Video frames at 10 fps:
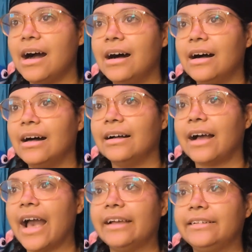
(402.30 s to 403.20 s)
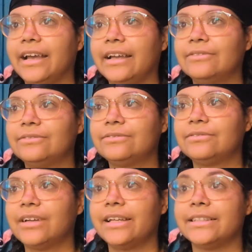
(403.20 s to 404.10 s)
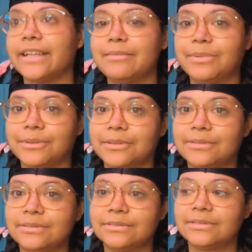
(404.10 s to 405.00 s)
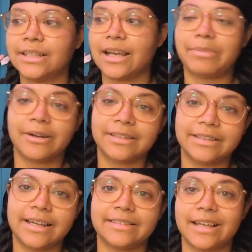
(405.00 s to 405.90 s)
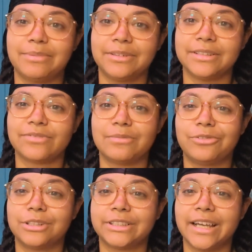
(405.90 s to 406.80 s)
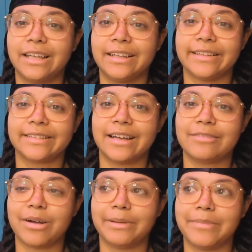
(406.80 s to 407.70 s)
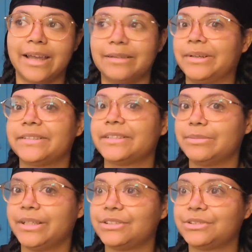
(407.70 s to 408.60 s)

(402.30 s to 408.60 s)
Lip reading: I gave an example. Apparently the example is from 4chan, and it's kind of problematic, but it still speaks